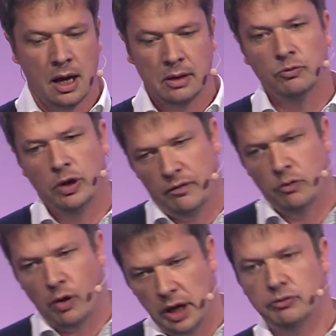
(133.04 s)
We have a
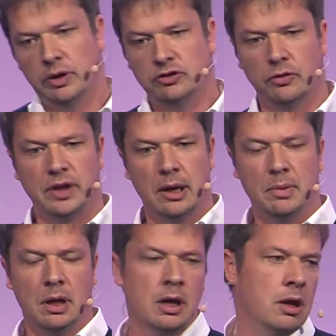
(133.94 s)
wide range of
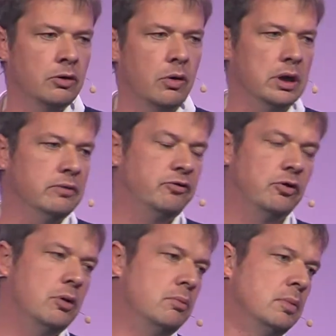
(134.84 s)
them, going
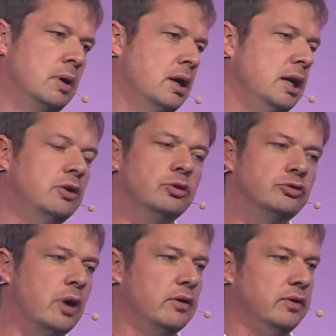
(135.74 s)
from
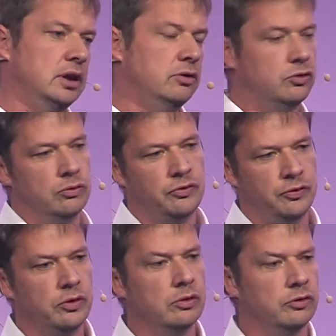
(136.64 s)
eco-driving to
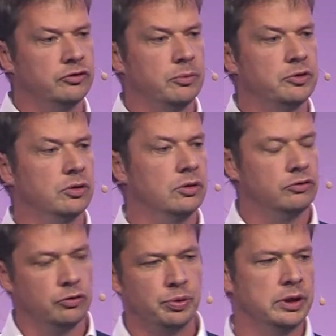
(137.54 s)
fuel consumption,
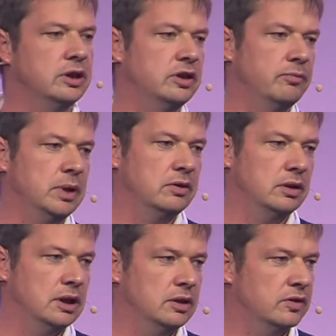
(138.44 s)
to predictive
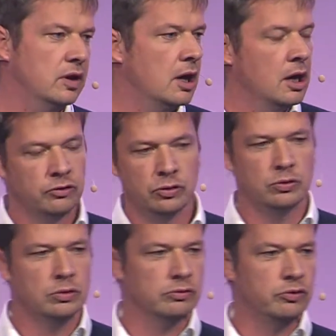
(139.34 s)
maintenance,
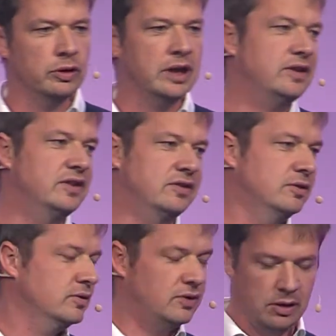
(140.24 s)
to road
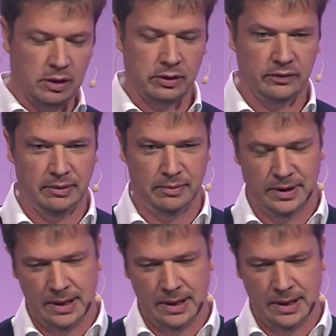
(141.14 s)
assistance, a lot of them.